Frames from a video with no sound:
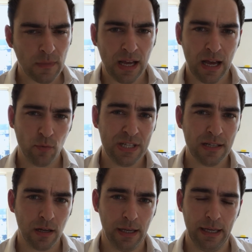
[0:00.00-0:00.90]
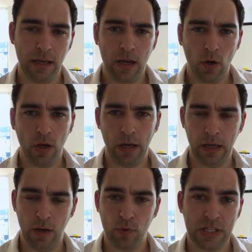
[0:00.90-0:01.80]
I recently
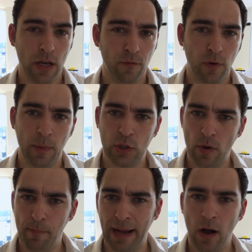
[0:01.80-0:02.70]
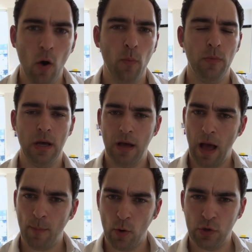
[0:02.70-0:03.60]
returned from a trip back home.
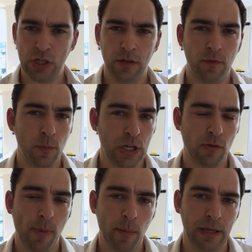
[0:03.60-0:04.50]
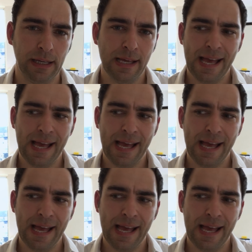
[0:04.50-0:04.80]
I'm originally from Czech Republic.